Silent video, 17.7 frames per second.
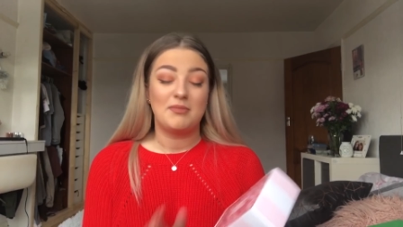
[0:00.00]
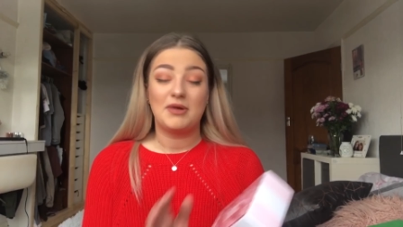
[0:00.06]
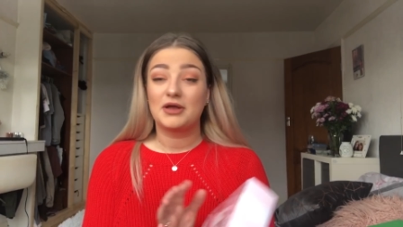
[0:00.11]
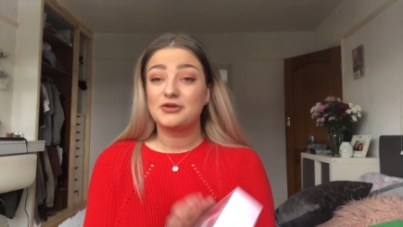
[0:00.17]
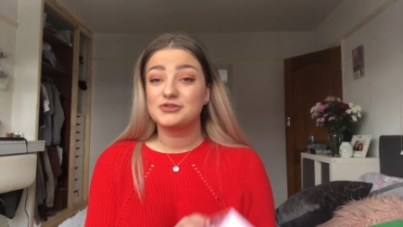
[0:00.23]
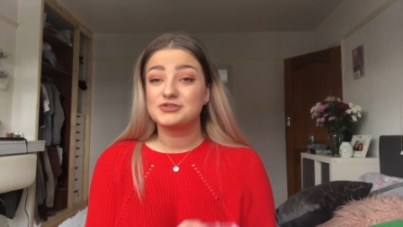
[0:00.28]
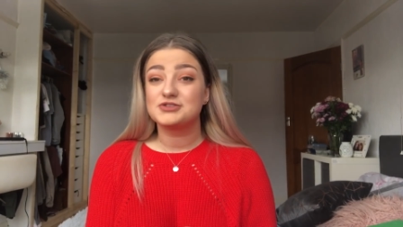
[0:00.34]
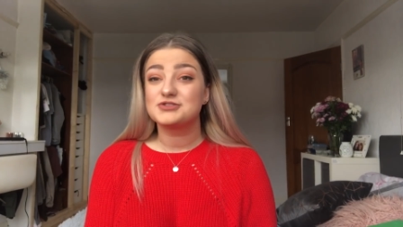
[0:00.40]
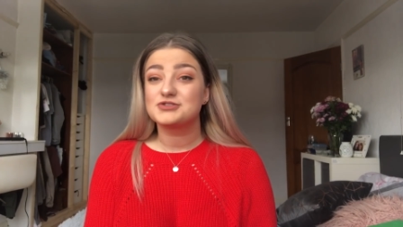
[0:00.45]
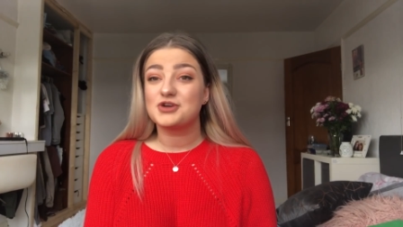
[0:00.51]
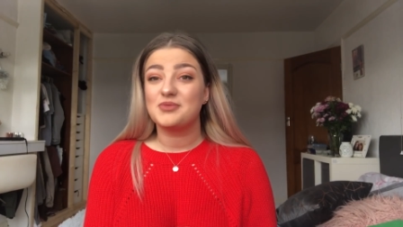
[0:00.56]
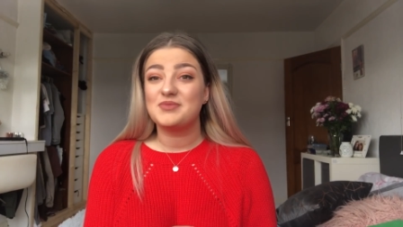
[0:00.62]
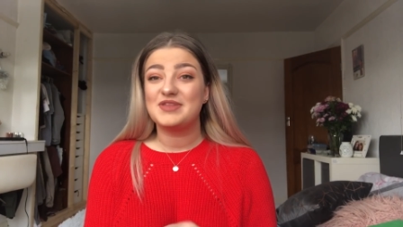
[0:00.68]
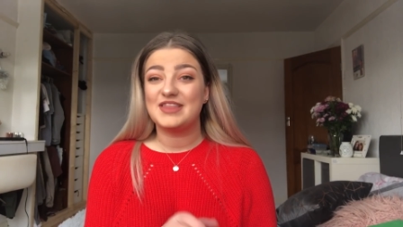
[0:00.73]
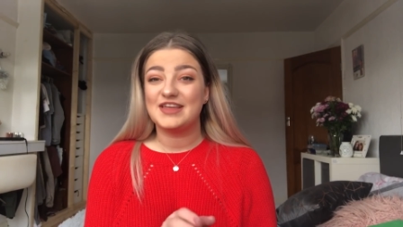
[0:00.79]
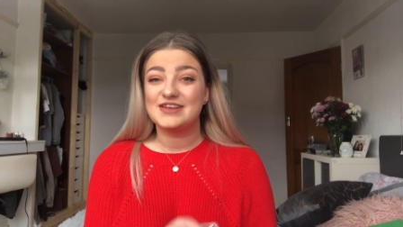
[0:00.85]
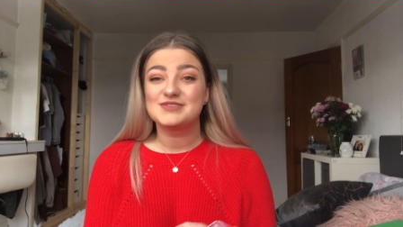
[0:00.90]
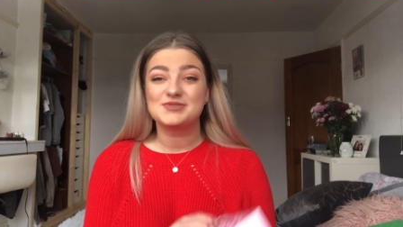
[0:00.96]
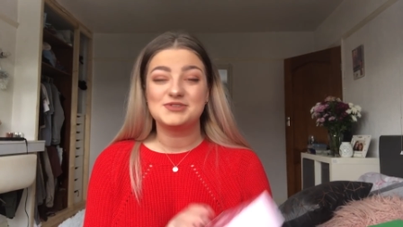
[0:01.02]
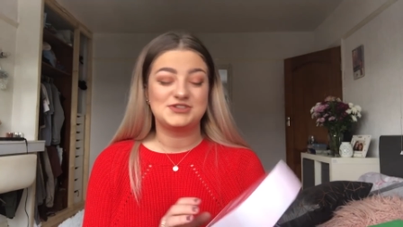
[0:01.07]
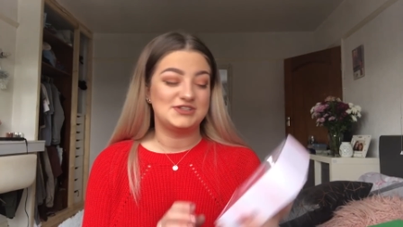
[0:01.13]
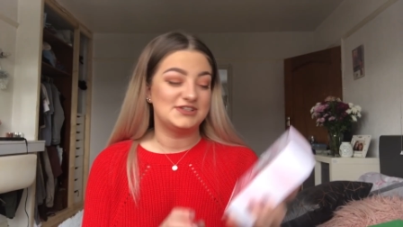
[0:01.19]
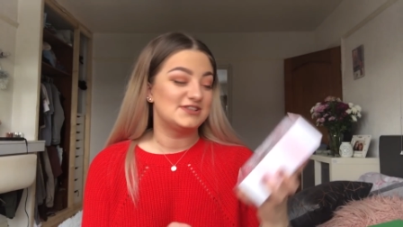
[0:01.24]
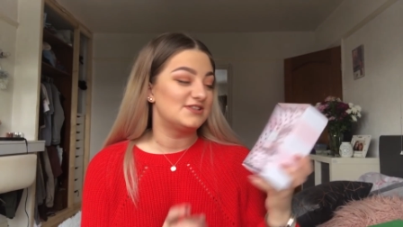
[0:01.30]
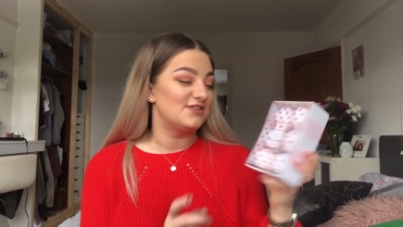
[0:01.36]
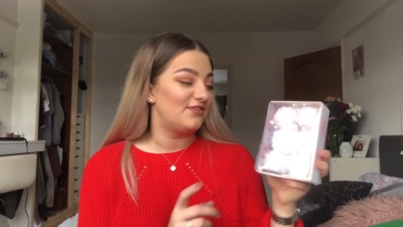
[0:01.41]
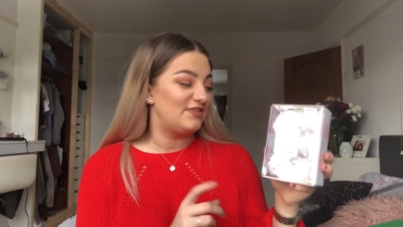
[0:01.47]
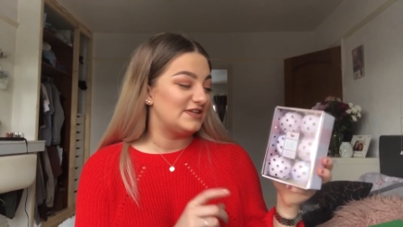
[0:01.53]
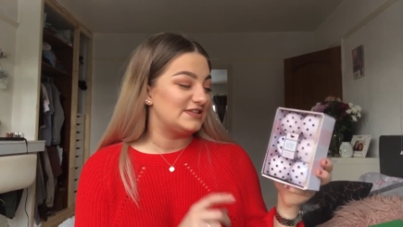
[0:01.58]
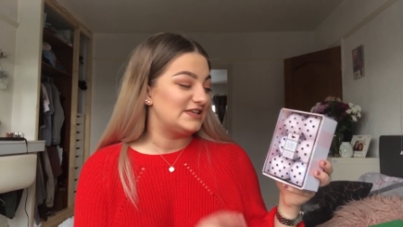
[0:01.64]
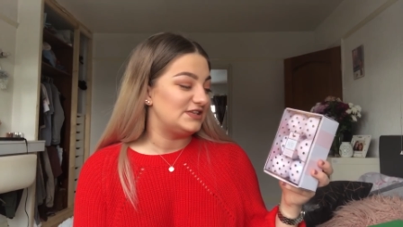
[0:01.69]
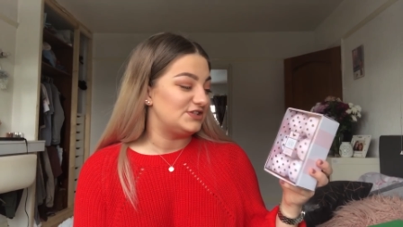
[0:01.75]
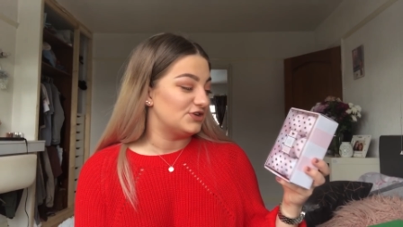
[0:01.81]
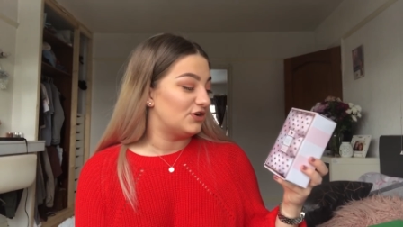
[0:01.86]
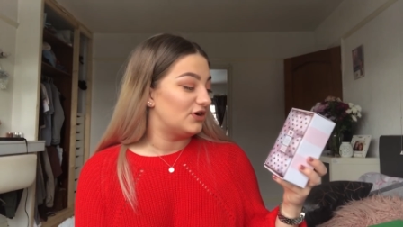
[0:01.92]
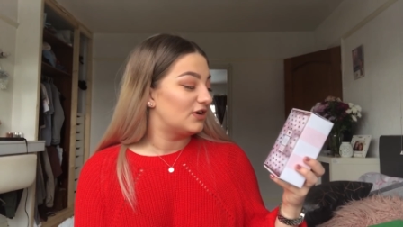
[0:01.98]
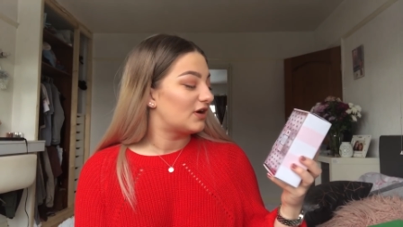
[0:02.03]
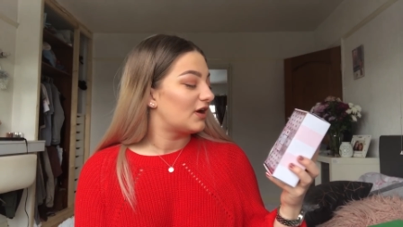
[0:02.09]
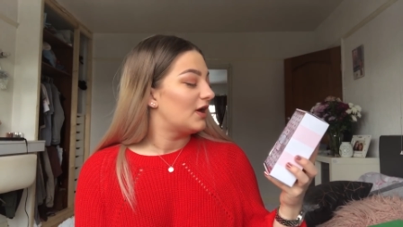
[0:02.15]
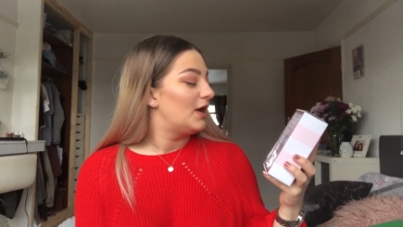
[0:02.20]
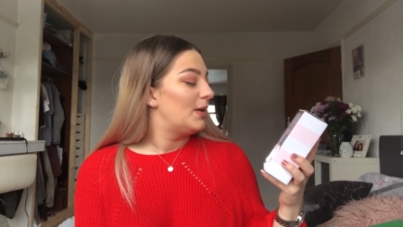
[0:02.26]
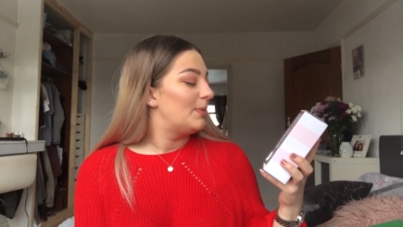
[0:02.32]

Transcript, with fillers: My cousin's got me this, which is the Fizzy Duck